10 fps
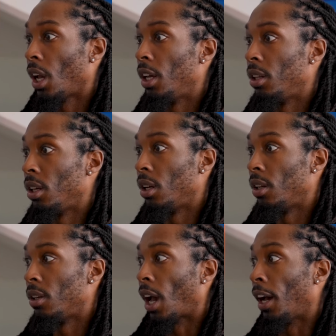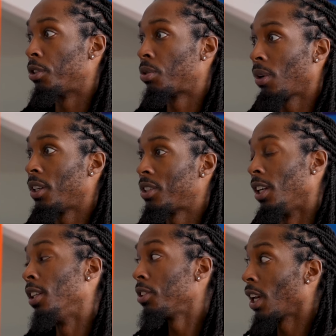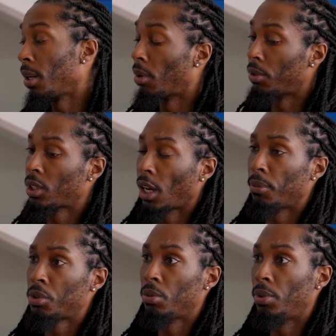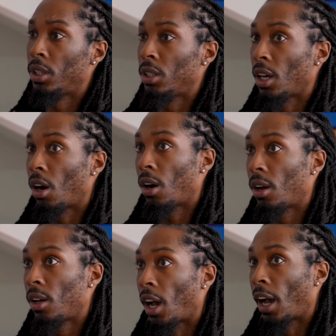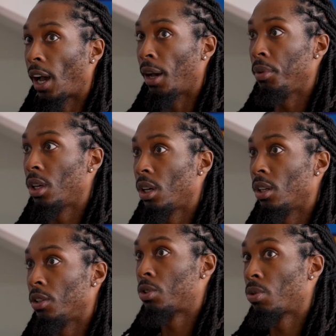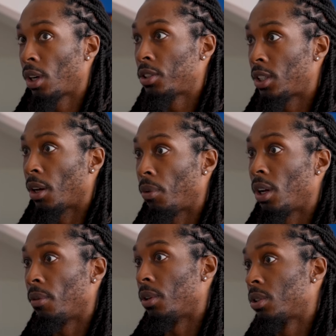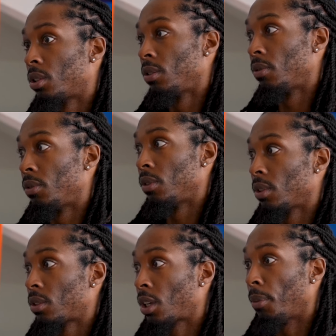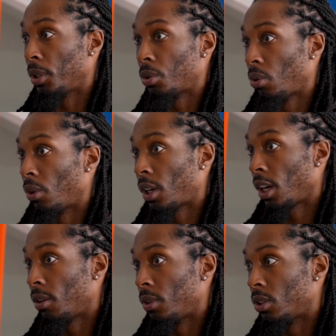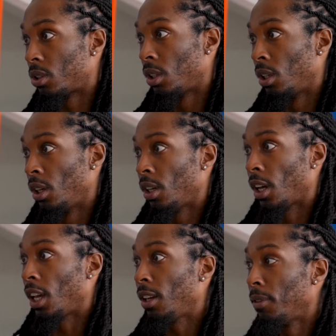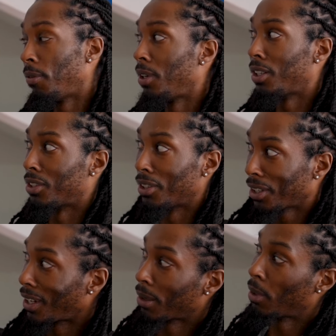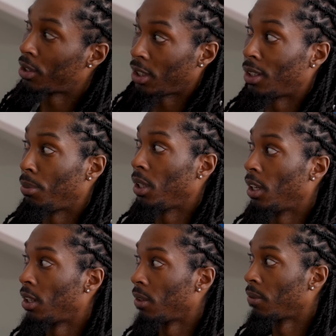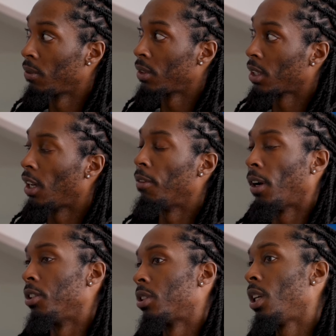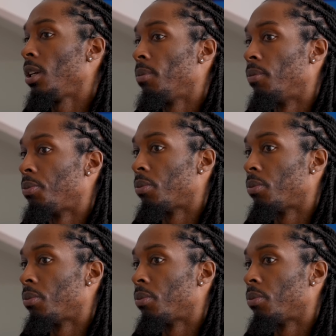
And then I trust, and this came over time too, but I began to trust that whatever is coming through on canvas, even if it doesn't look like much in the beginning, if I just keep